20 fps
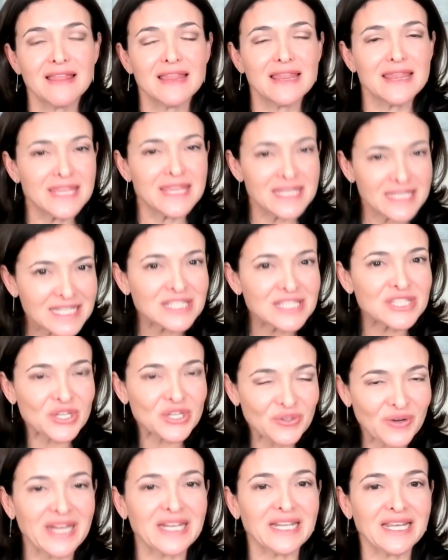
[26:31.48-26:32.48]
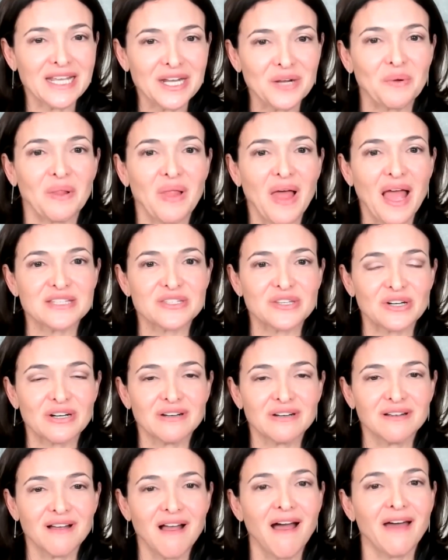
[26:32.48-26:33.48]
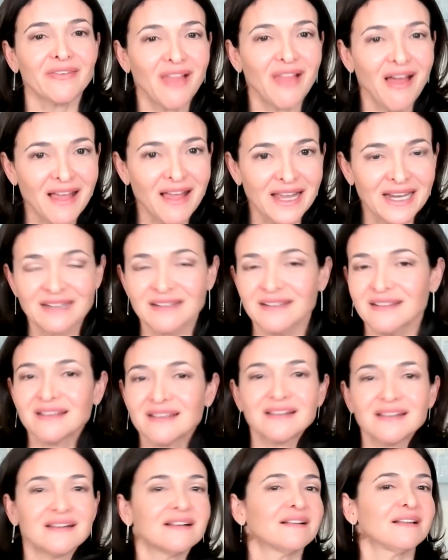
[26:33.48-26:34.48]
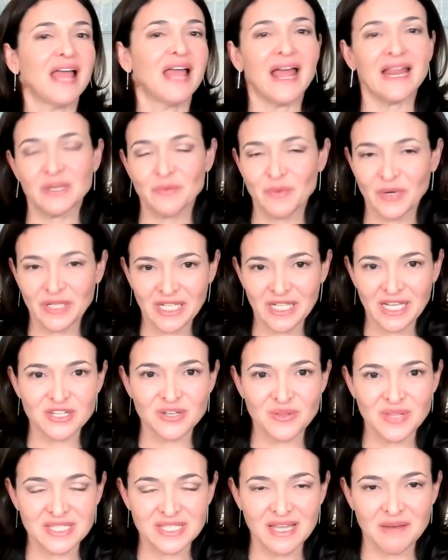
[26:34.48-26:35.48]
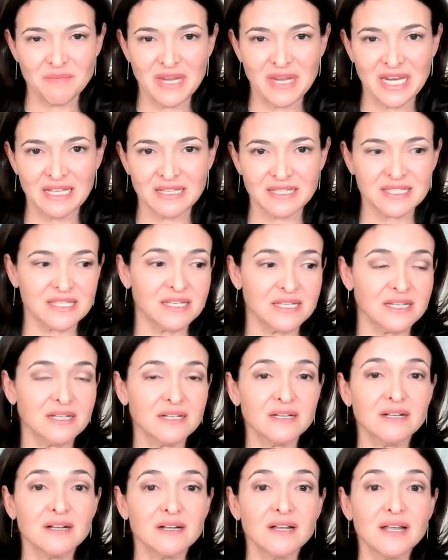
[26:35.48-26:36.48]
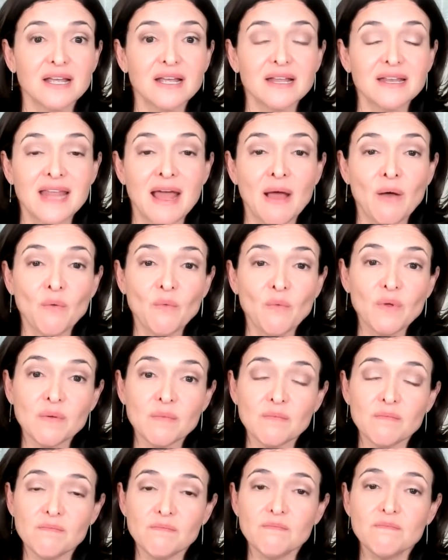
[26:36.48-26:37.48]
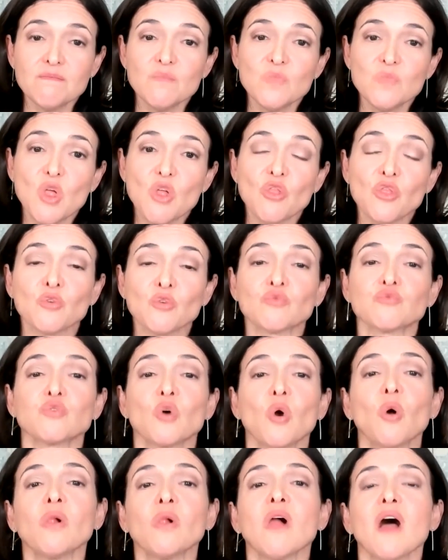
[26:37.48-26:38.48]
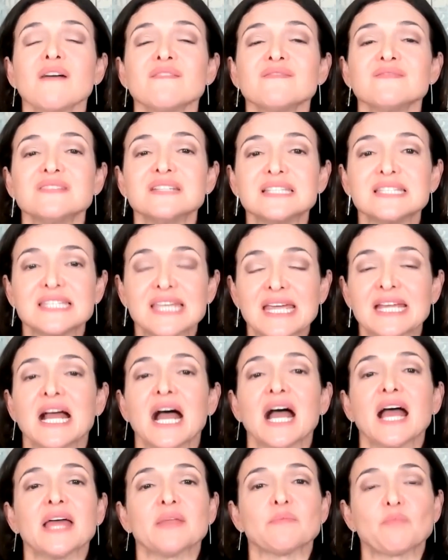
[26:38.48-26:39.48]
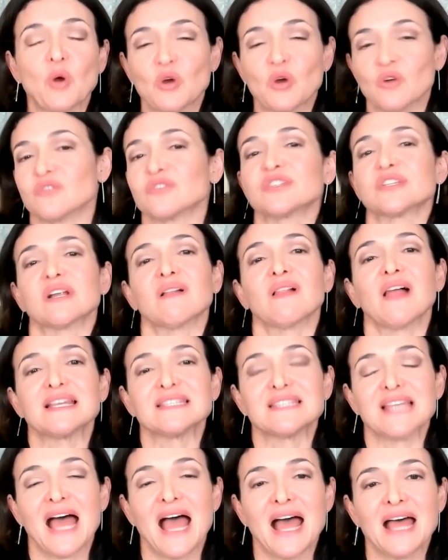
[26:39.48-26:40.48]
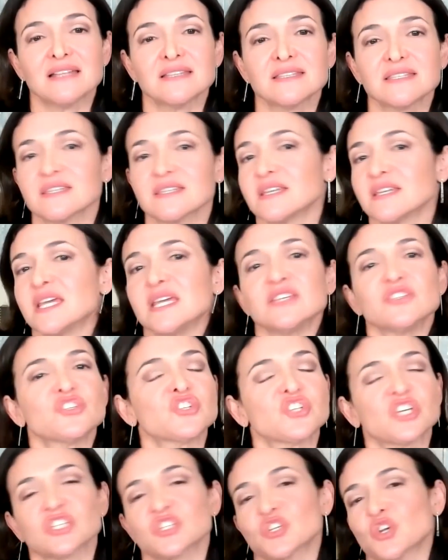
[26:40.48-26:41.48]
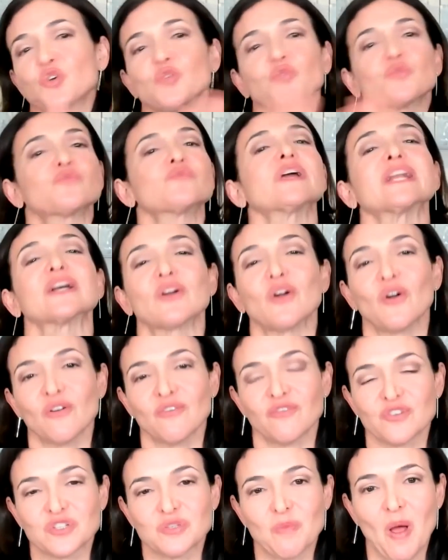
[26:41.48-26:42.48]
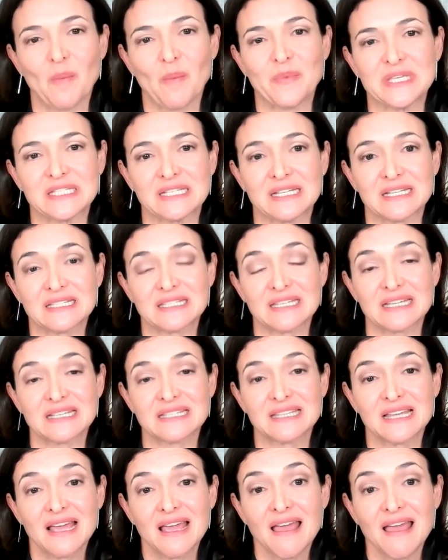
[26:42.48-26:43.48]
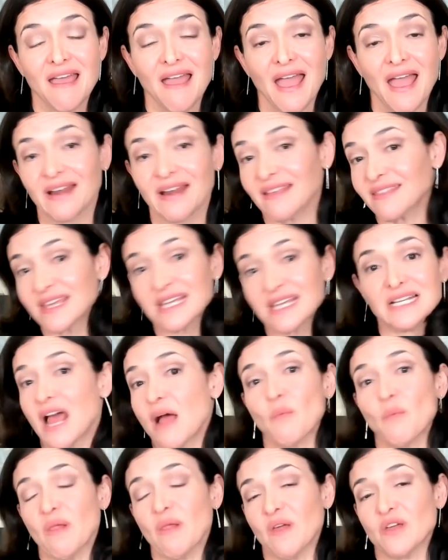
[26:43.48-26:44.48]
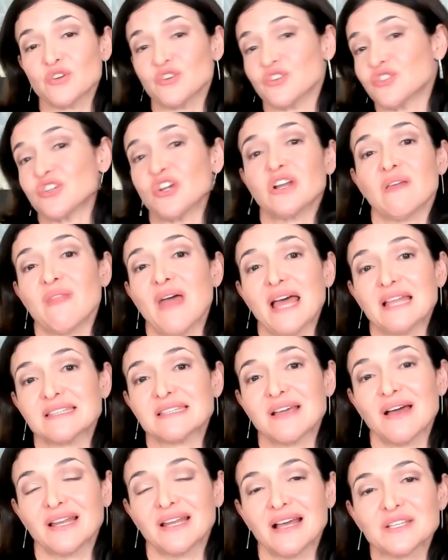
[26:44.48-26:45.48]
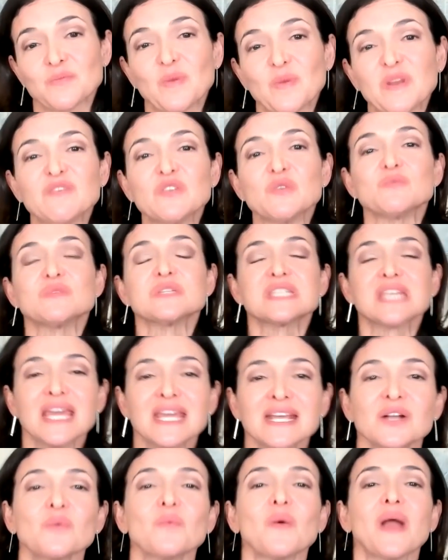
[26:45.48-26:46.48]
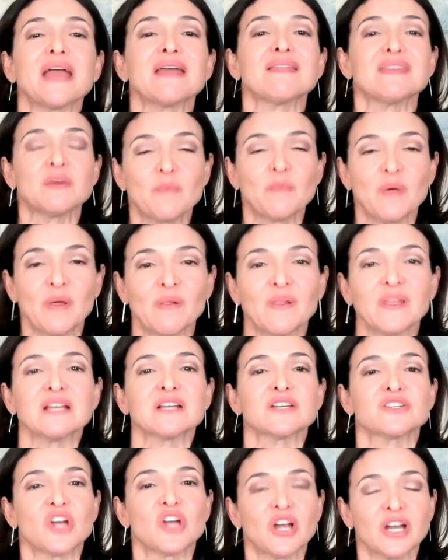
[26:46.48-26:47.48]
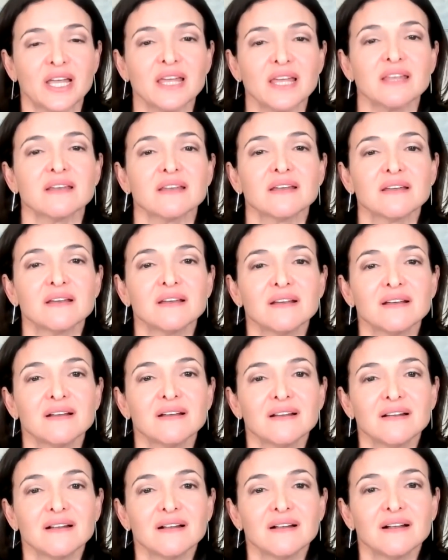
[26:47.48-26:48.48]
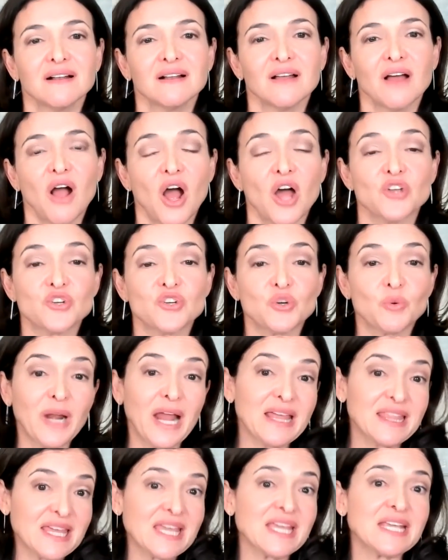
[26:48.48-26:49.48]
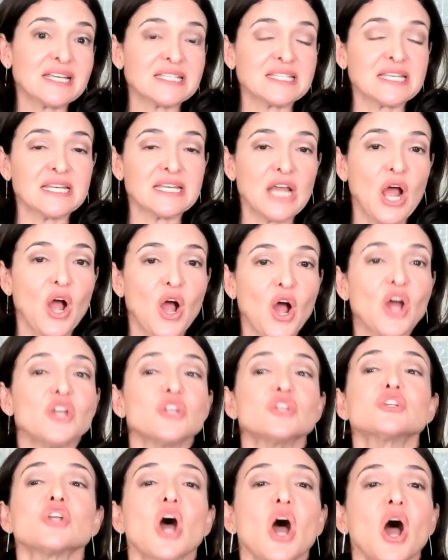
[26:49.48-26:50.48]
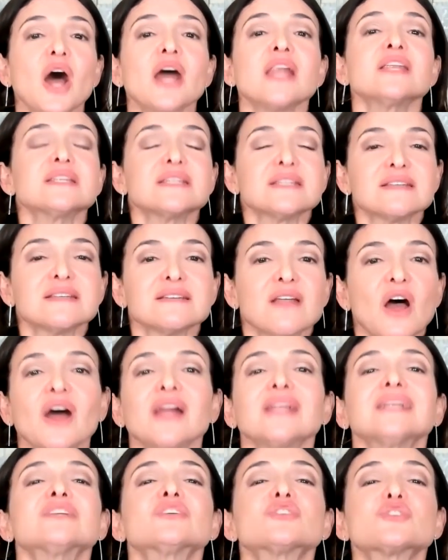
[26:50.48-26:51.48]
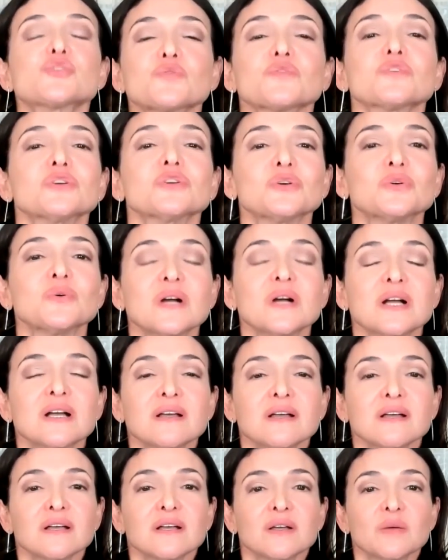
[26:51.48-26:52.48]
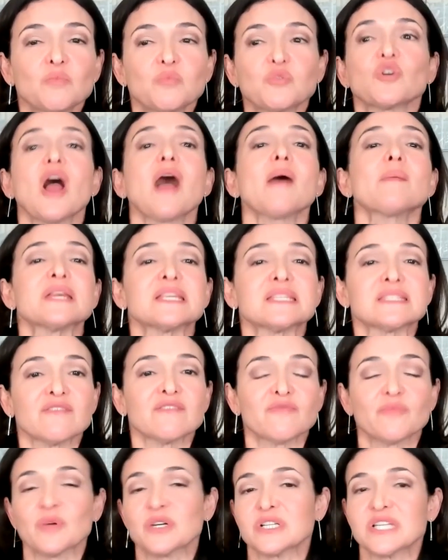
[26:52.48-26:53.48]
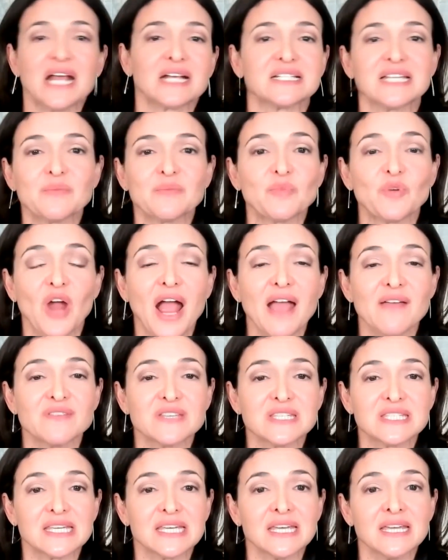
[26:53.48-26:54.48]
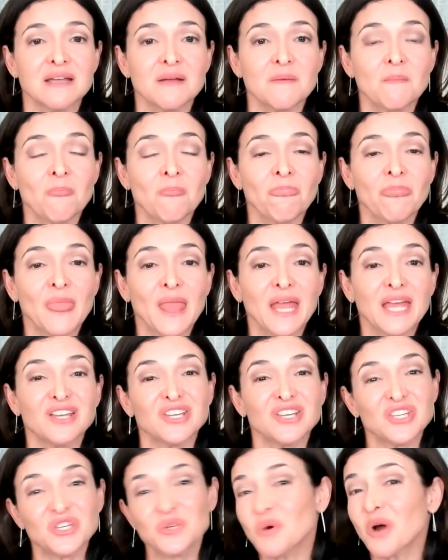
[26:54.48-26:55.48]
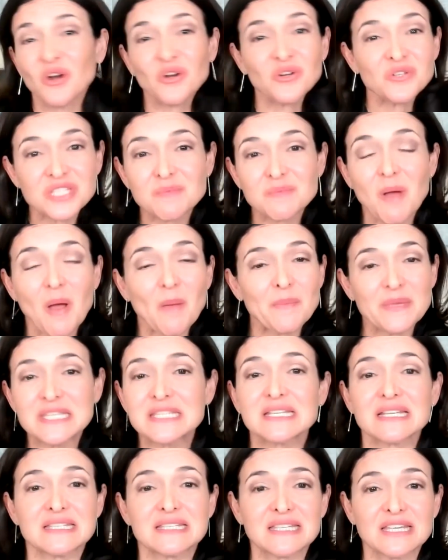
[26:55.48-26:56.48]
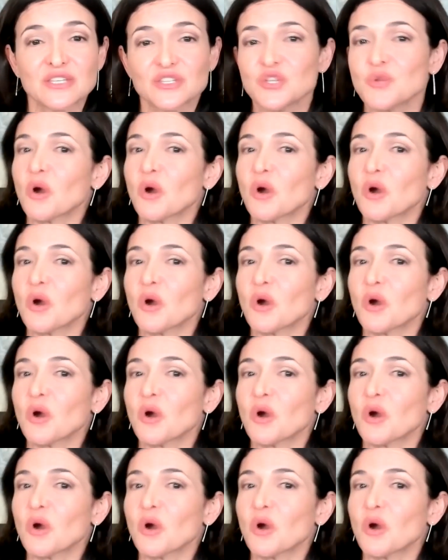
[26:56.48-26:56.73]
This is the great equalizer. Online, anyone can do this on minutes. Now, the role of data and personalized ads is just critical for small businesses. And I think not well understood, and that's on us. But if you take away the ability to target under what I think is an untrue promise of protecting privacy, you hurt small businesses.